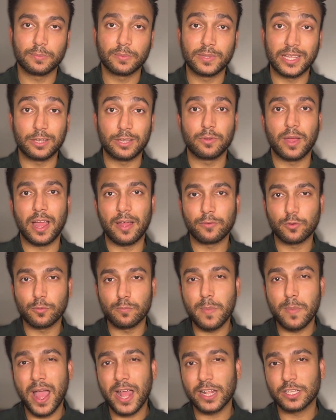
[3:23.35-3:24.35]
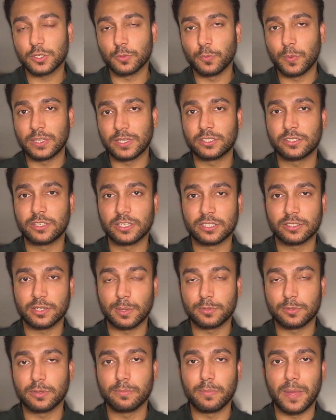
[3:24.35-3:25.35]
Then you have to match which
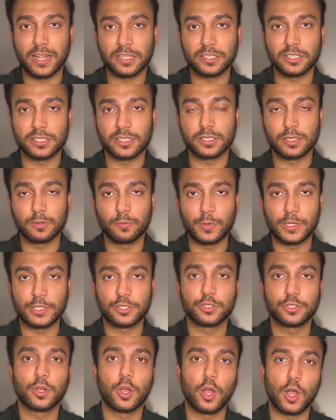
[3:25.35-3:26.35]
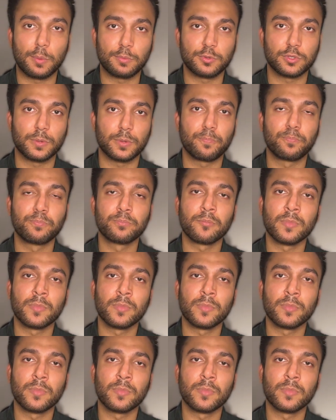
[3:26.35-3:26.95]
description matches which option.